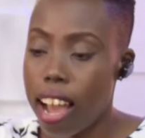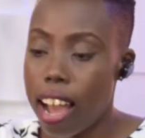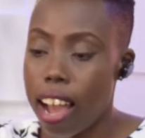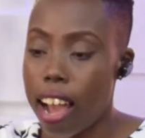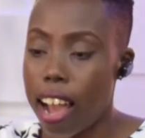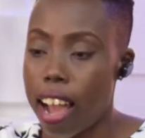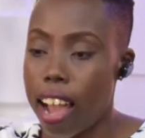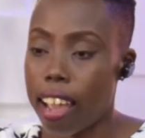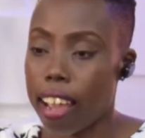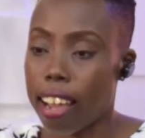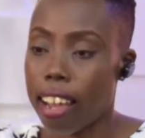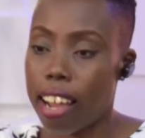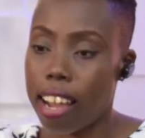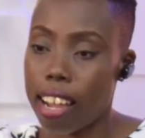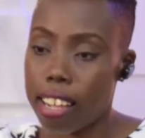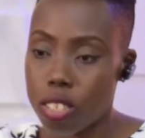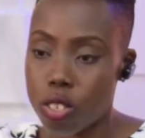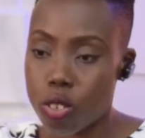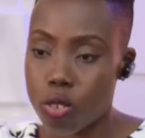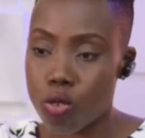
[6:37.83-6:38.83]
I
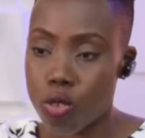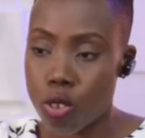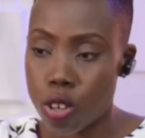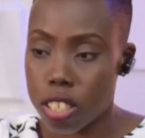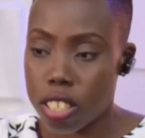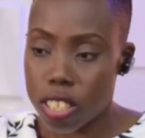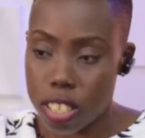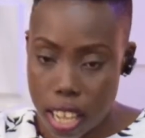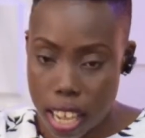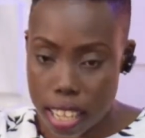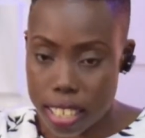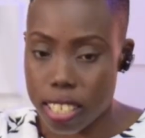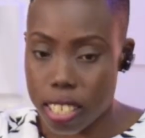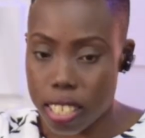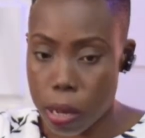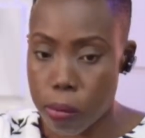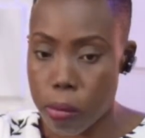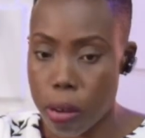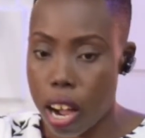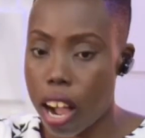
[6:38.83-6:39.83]
can't run that
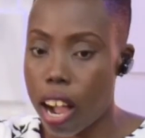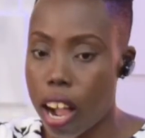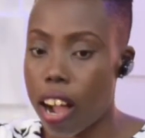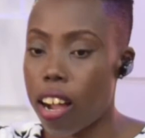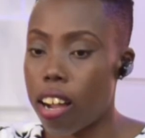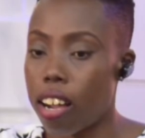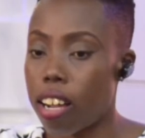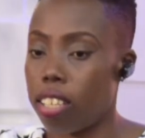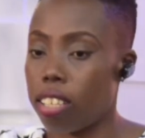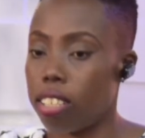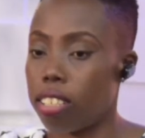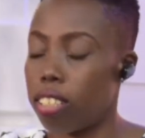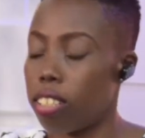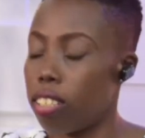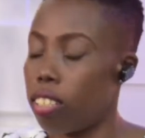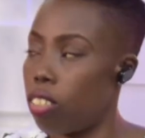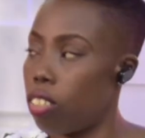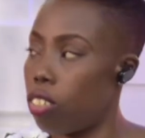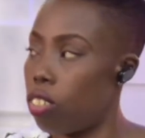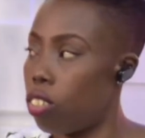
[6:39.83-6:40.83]
same hour.
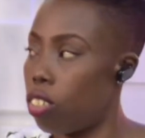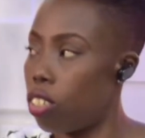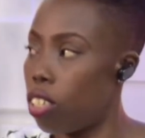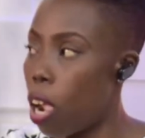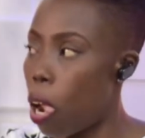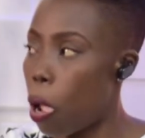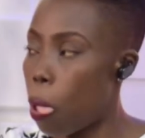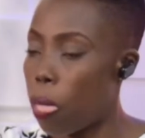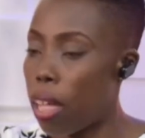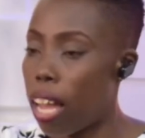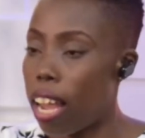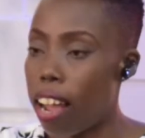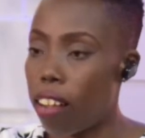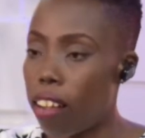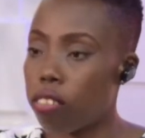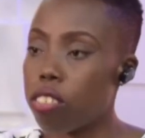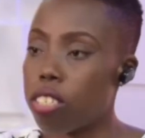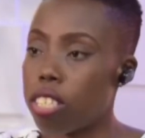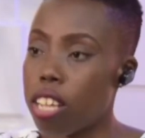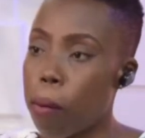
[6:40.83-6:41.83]
I have
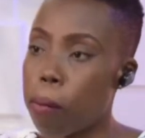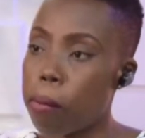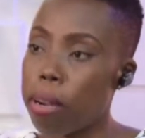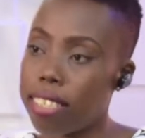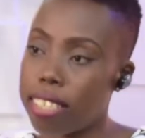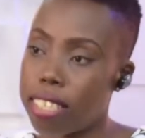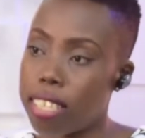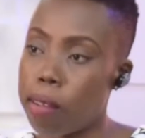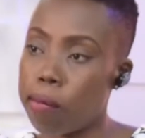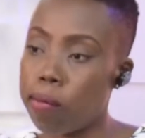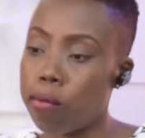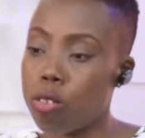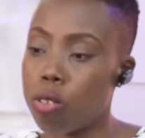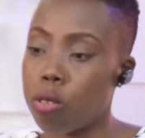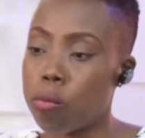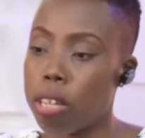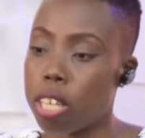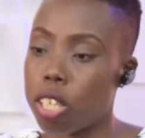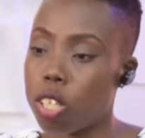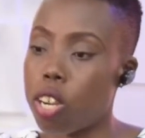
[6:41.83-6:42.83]
to take my time to
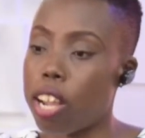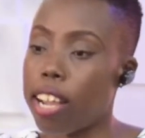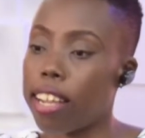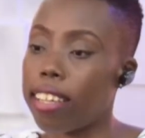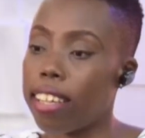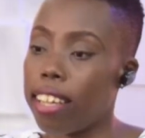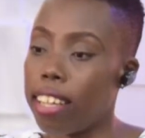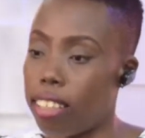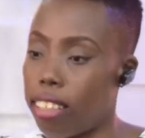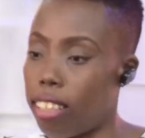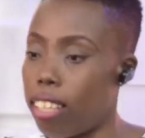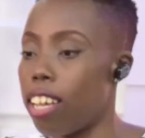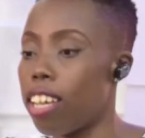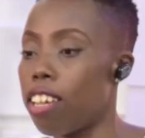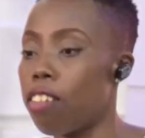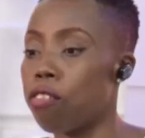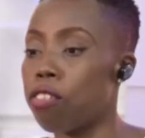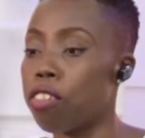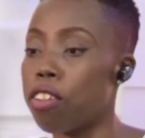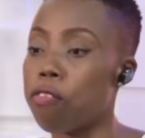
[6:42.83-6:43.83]
make sure I get there,
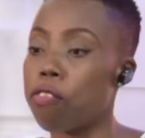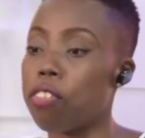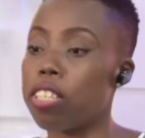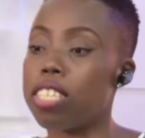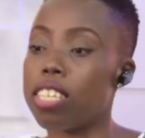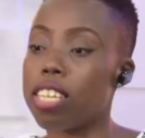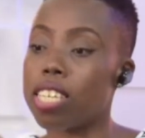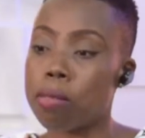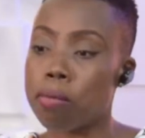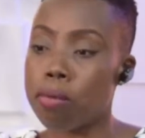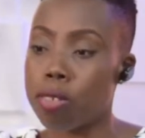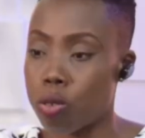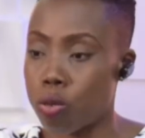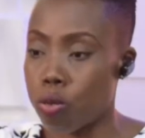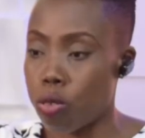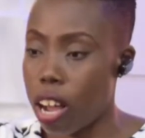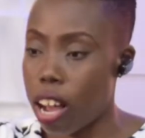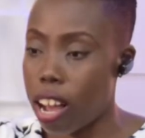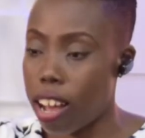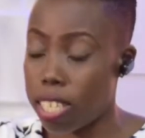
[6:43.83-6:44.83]
even if it takes me
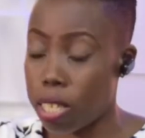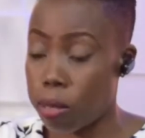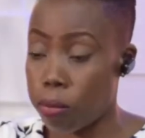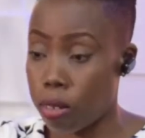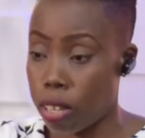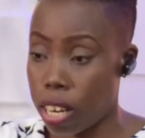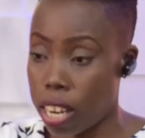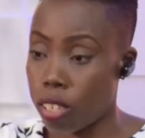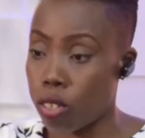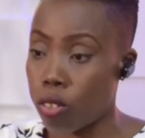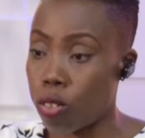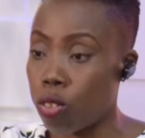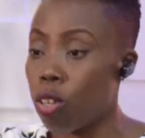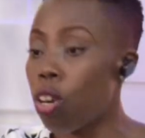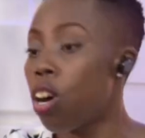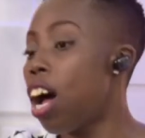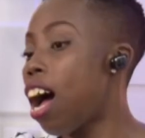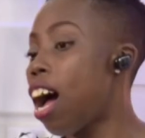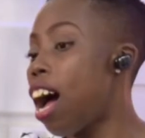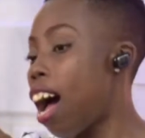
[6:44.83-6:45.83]
2 hours. But I know
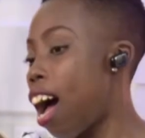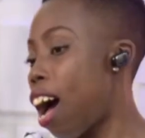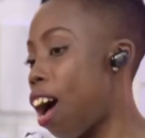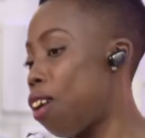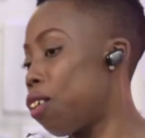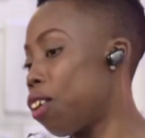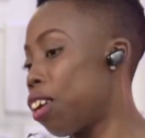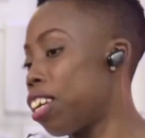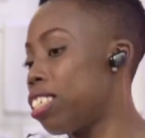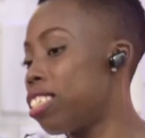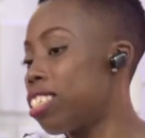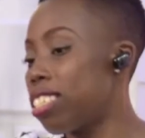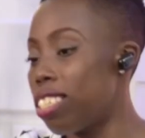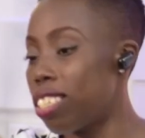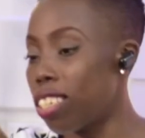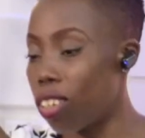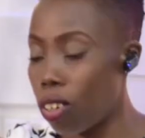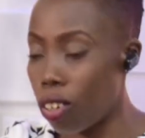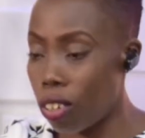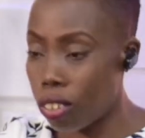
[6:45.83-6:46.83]
I'll hit the
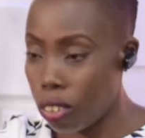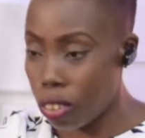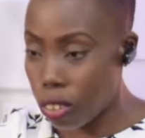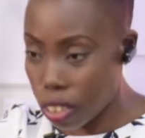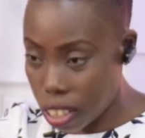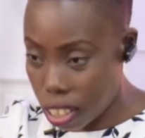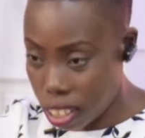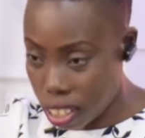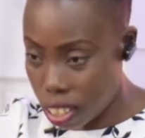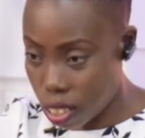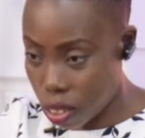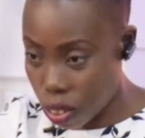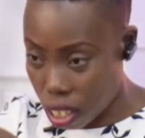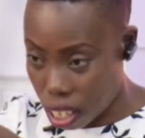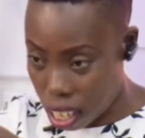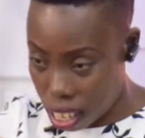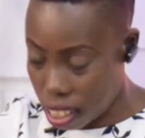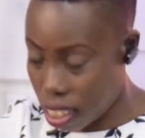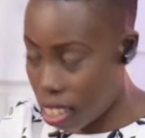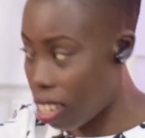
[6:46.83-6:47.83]
goal is to
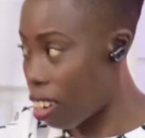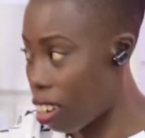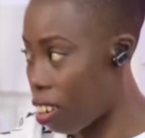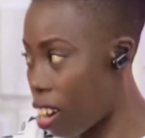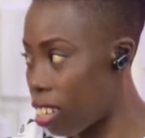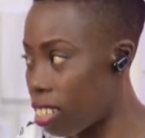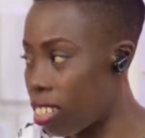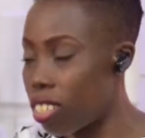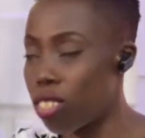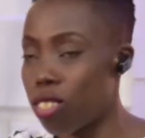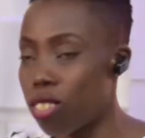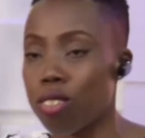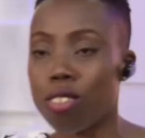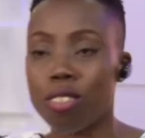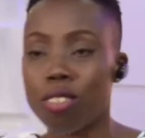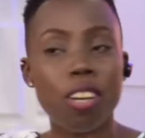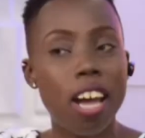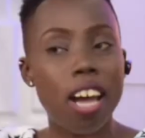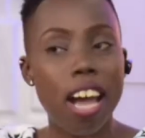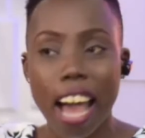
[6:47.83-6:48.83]
get there, right?
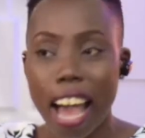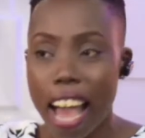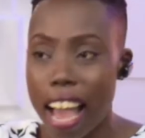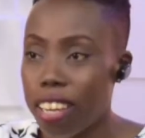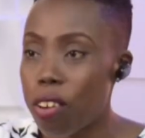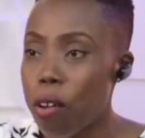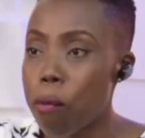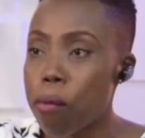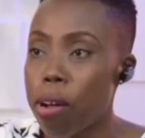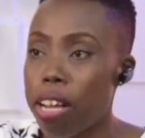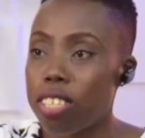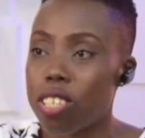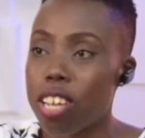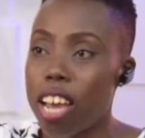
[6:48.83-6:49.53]
So I don't mind.